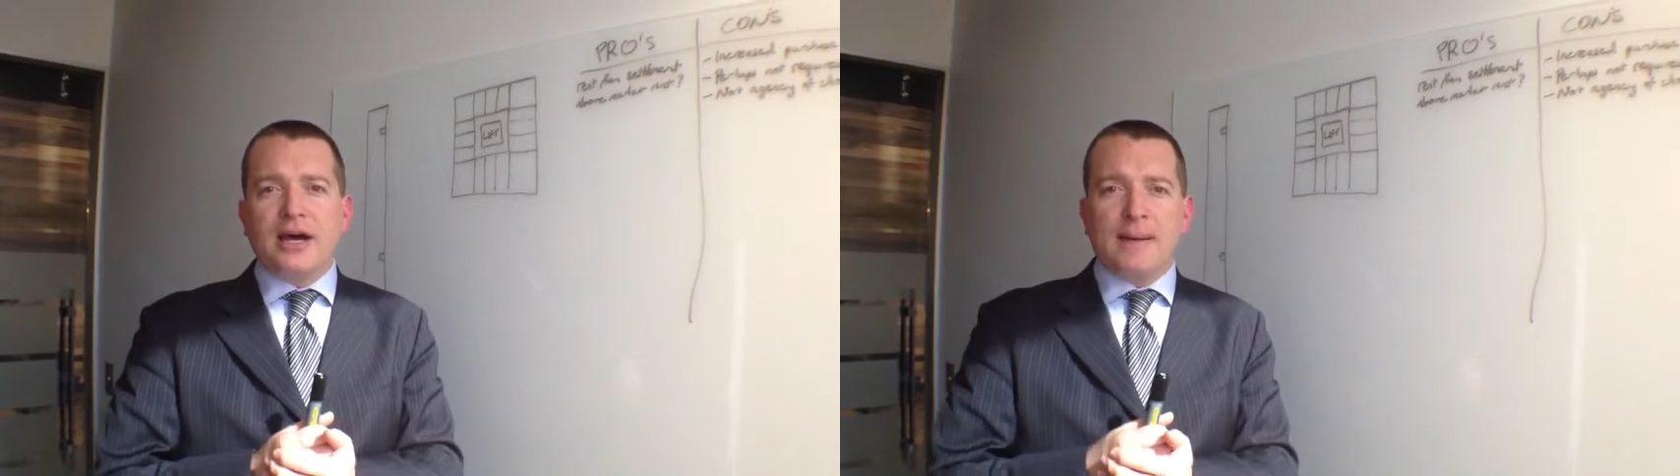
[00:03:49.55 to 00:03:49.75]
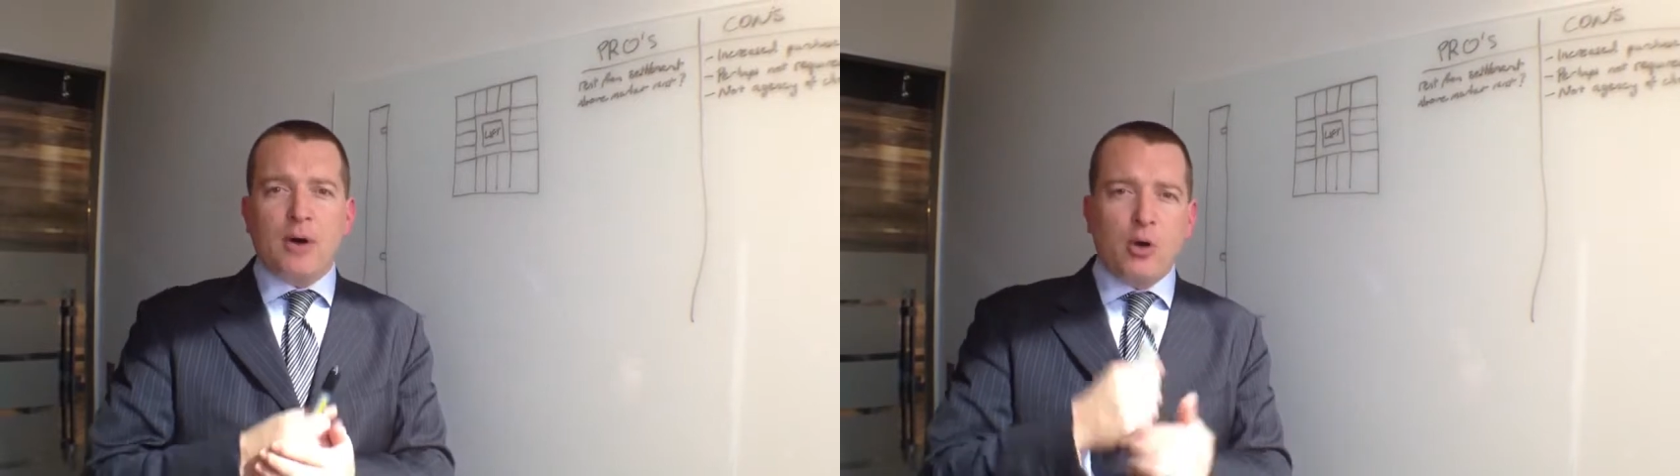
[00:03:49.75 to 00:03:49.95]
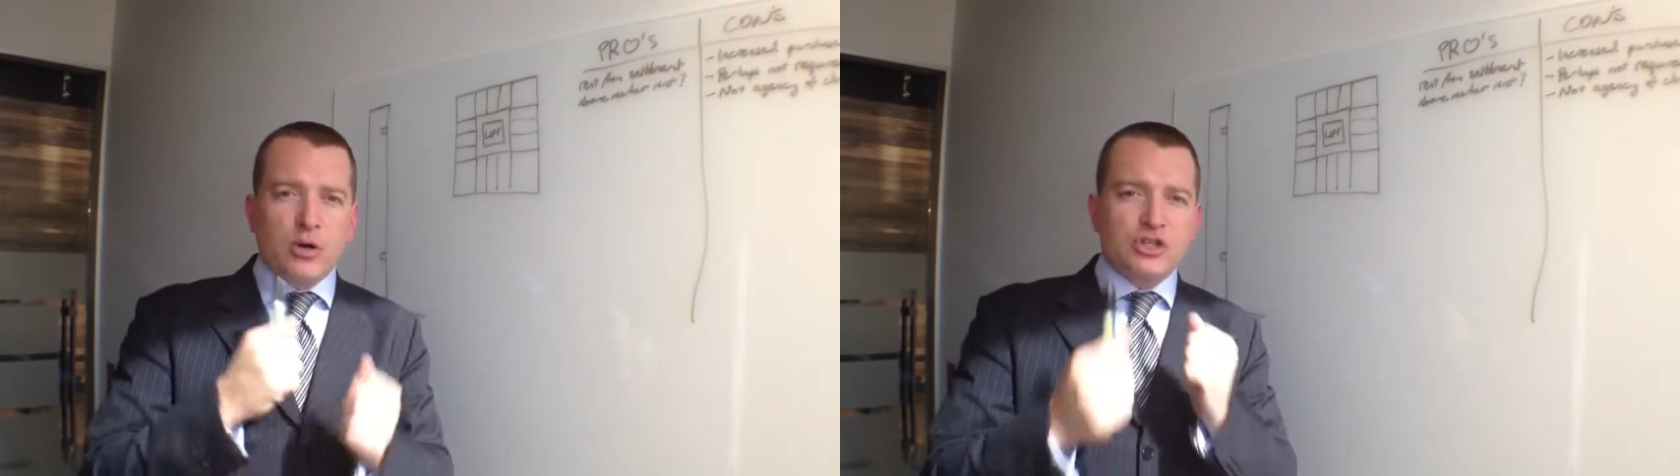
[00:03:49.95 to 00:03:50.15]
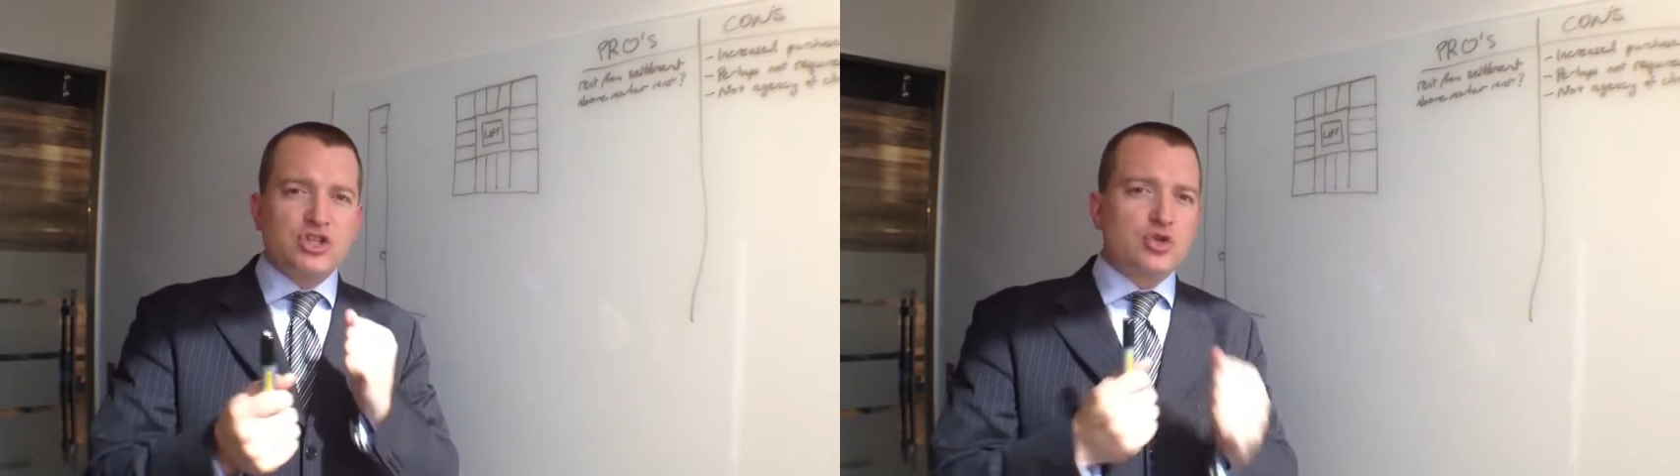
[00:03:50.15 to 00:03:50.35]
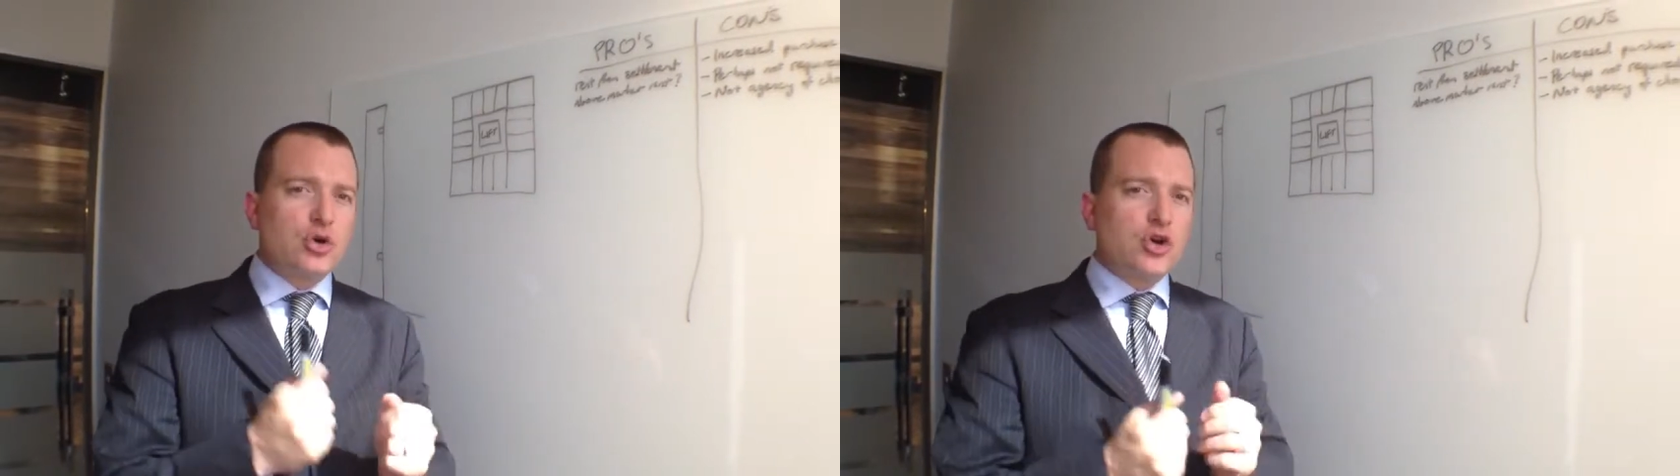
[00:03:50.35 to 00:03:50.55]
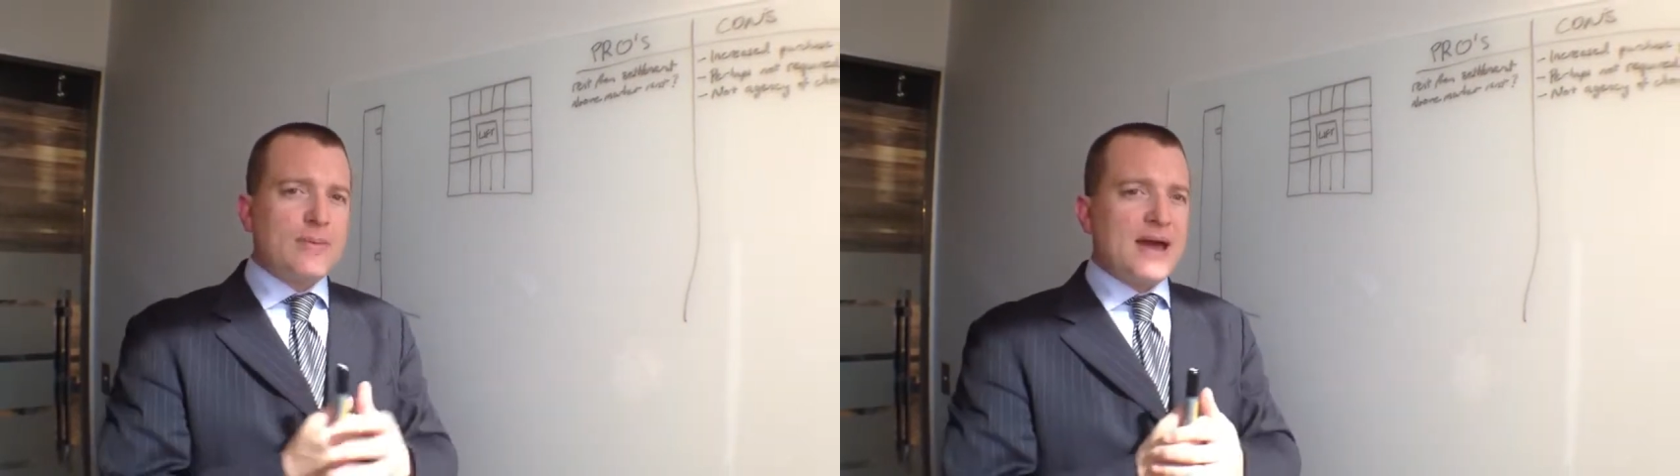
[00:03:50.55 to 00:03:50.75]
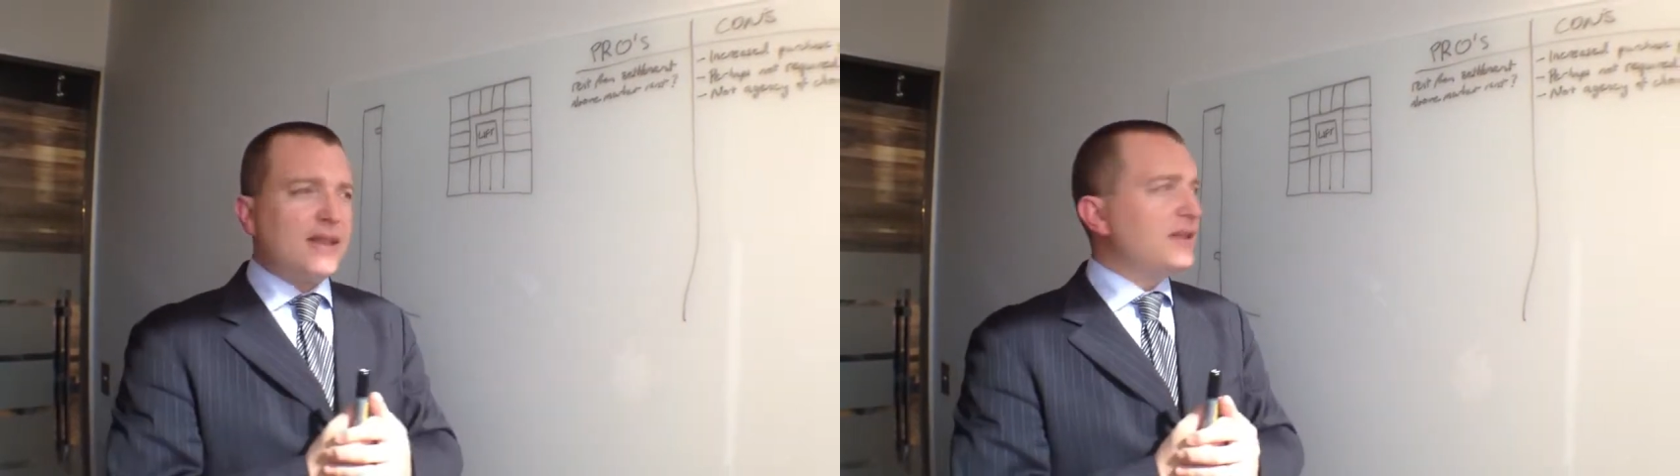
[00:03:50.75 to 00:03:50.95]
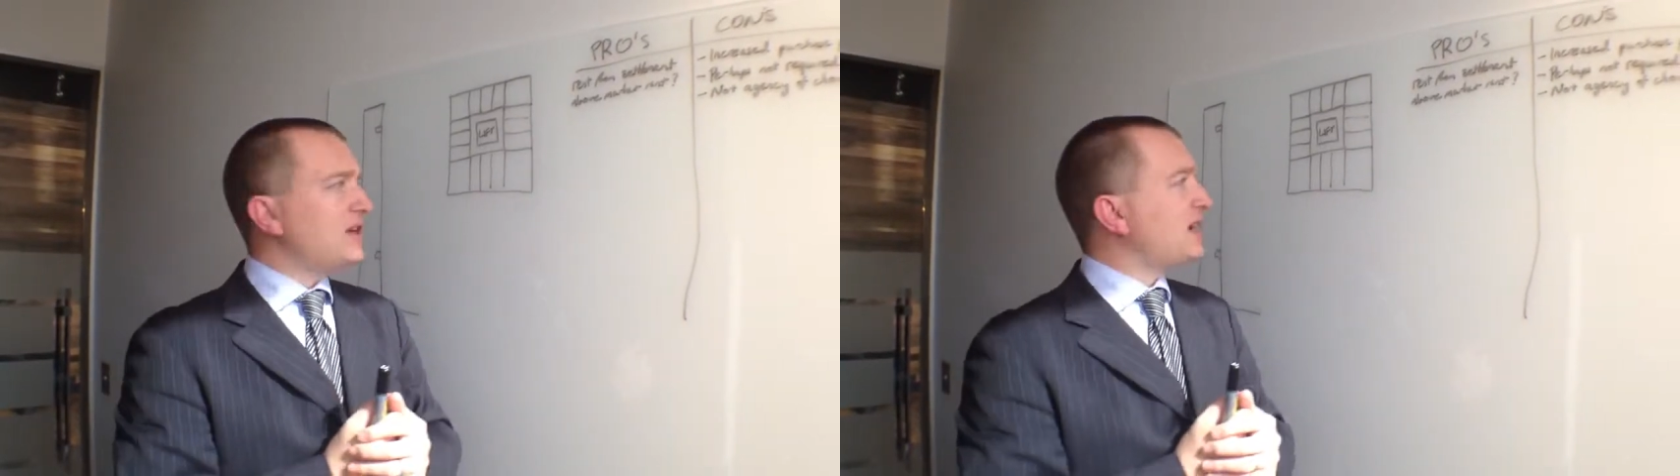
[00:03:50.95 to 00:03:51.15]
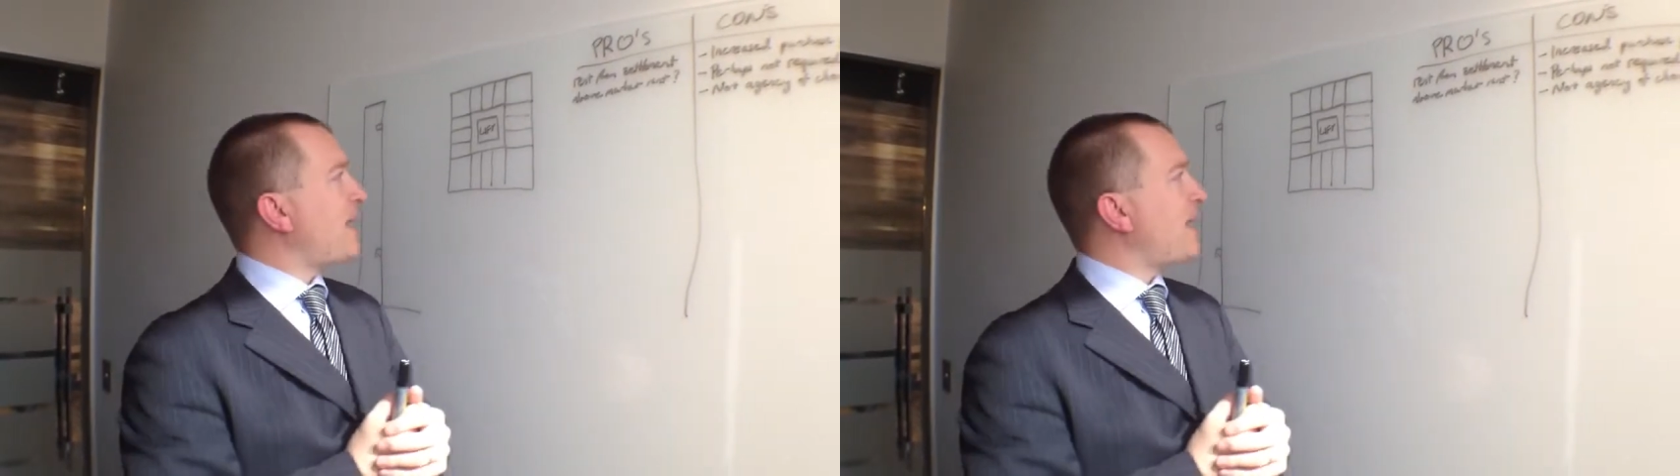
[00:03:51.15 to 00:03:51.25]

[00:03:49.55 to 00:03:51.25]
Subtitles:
I wanted to talk about a